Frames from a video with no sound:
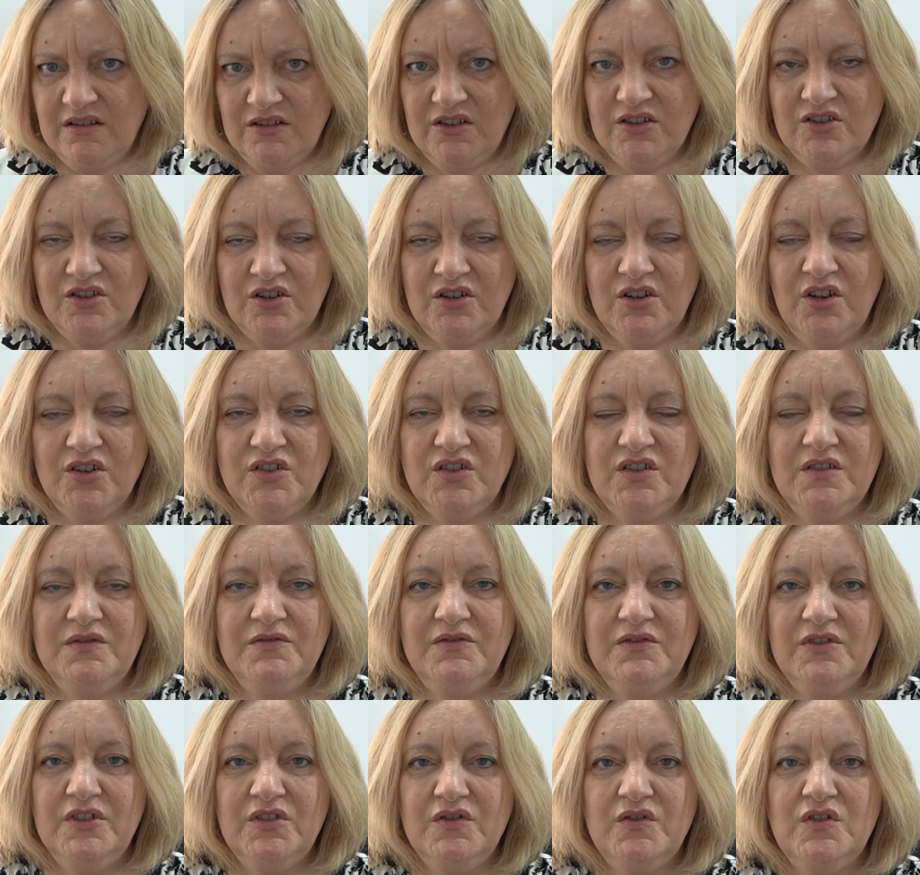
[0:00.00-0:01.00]
There's a lot of
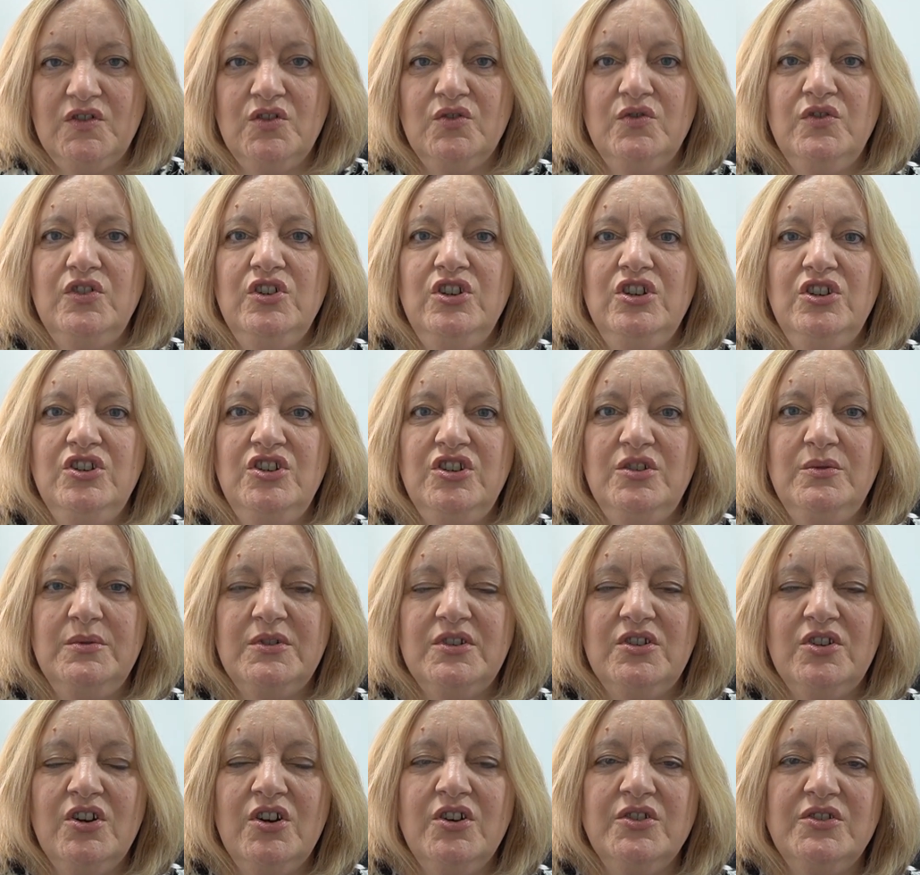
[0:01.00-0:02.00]
stuff that you do
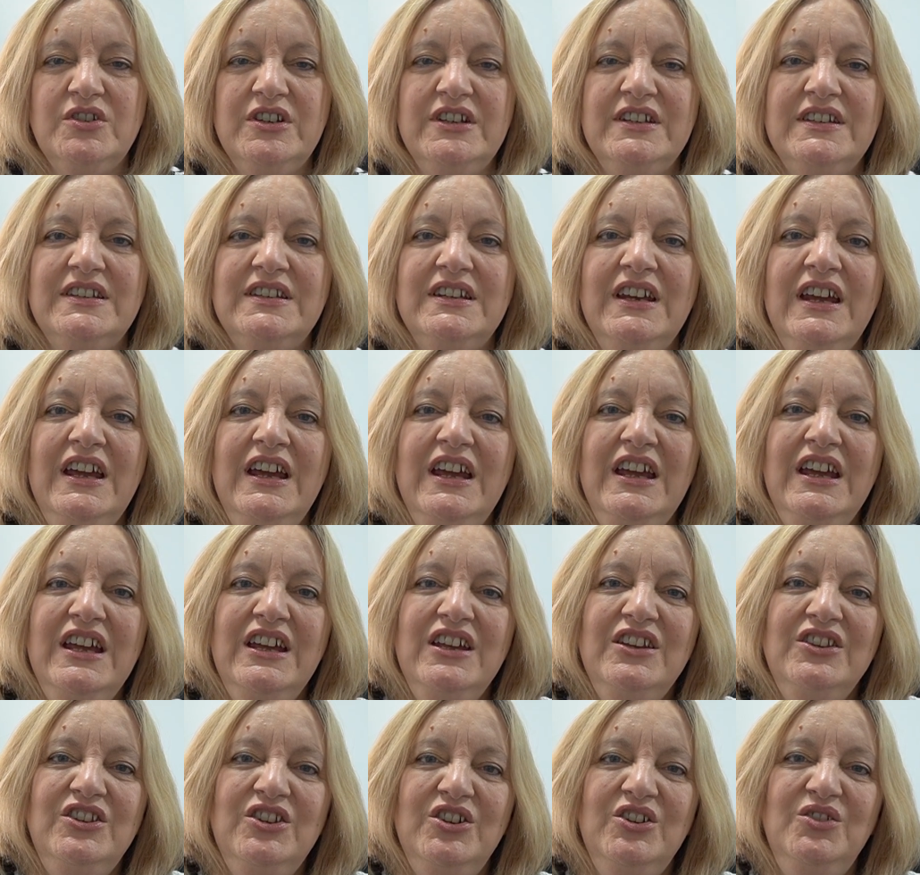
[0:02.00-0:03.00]
as an artist
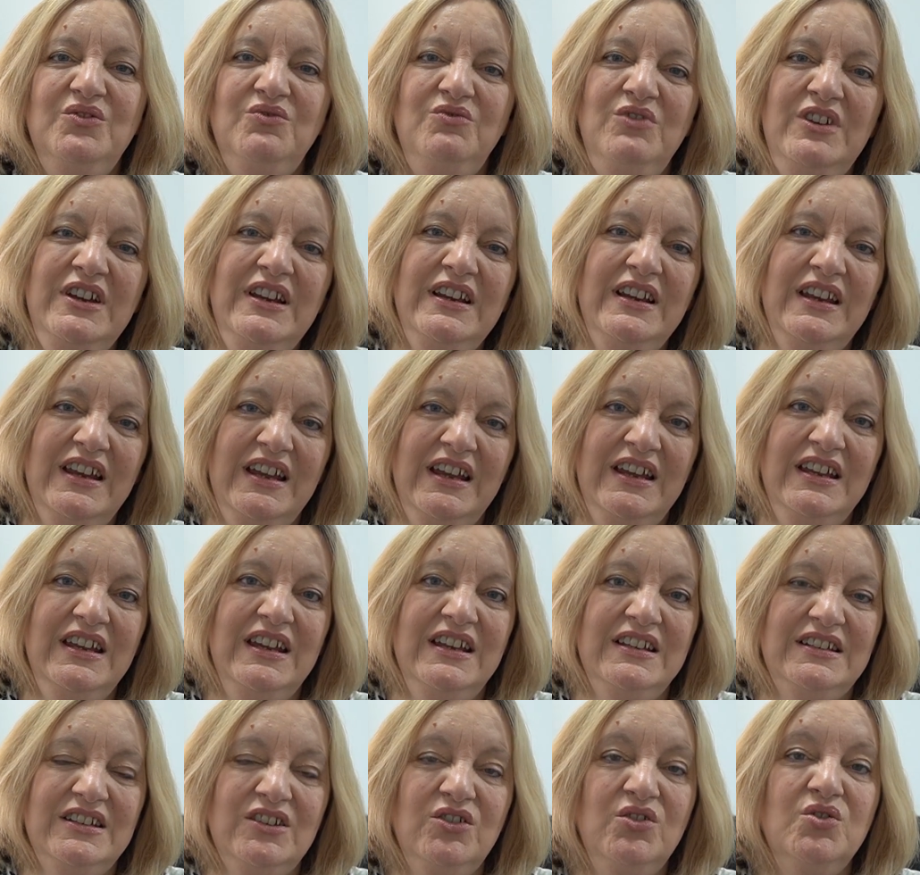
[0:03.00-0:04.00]
that really
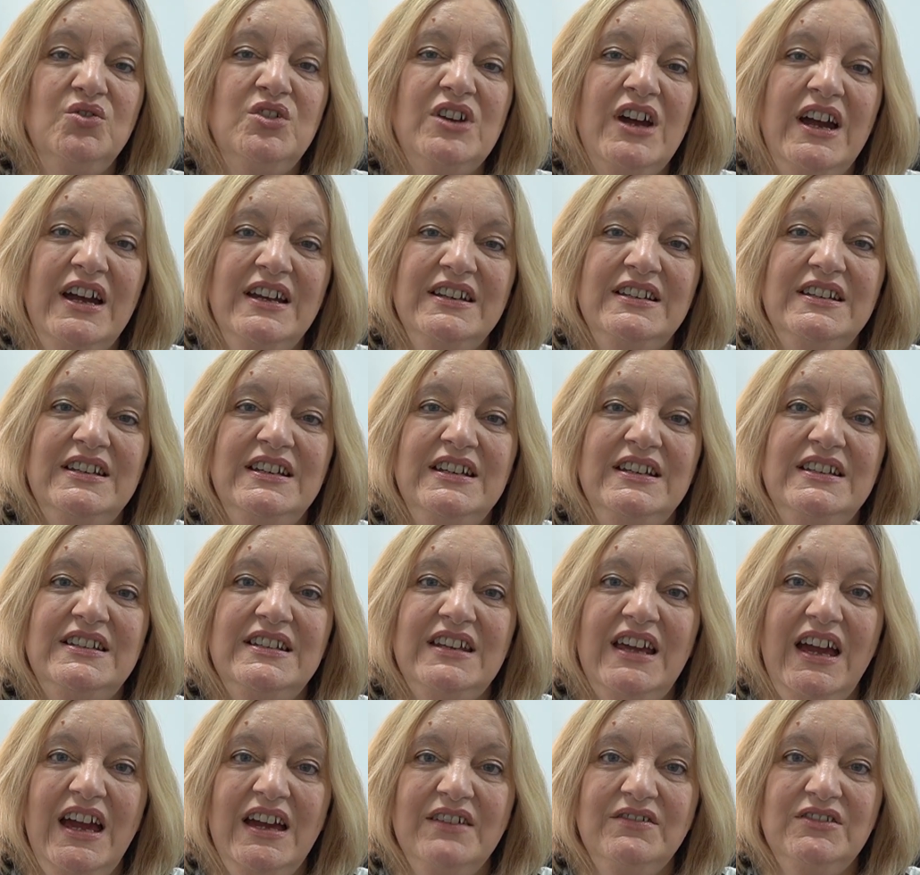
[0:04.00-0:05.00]
it's a good idea
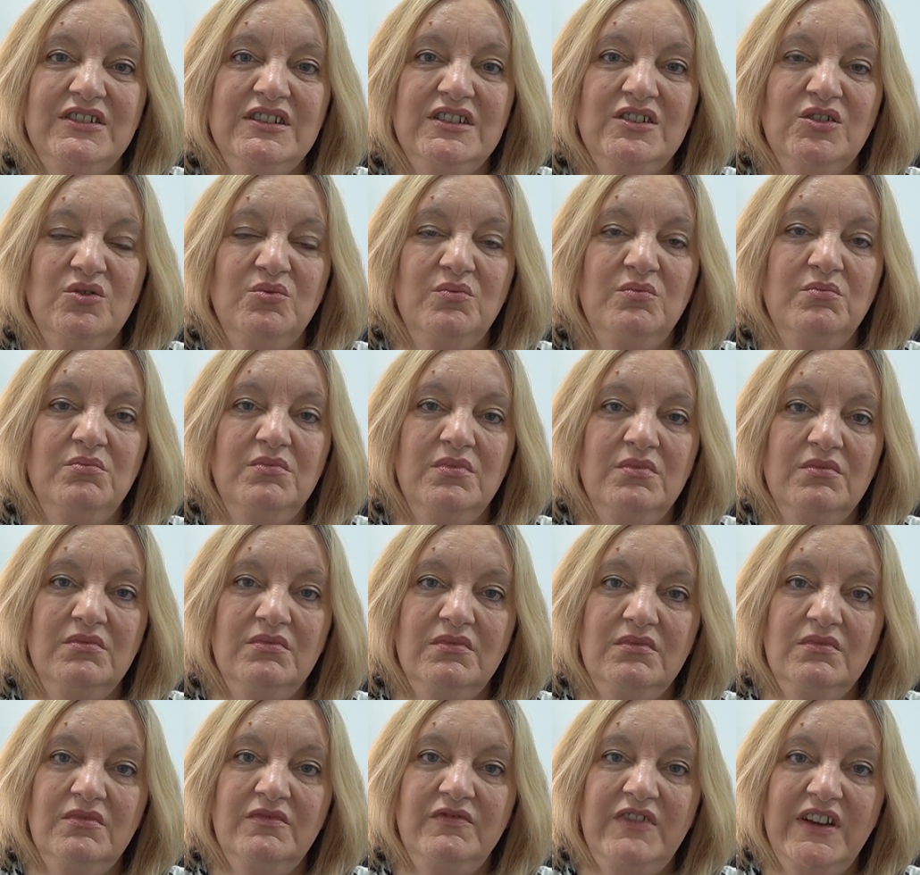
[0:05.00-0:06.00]
to have some
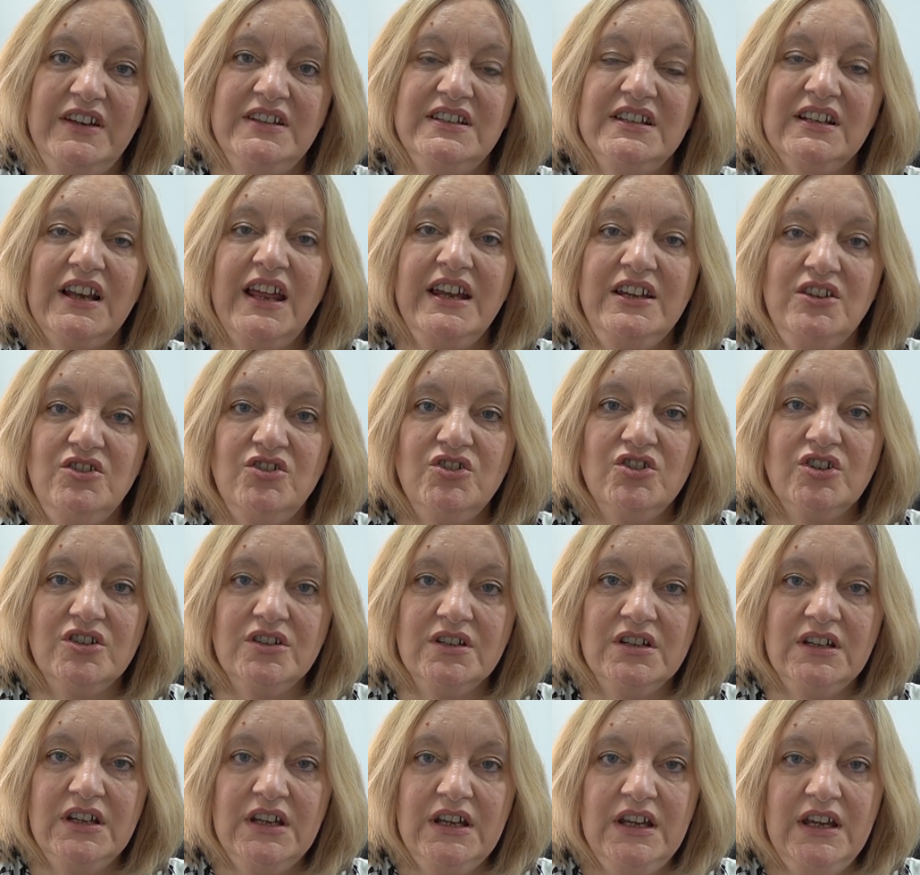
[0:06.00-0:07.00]
ventilation.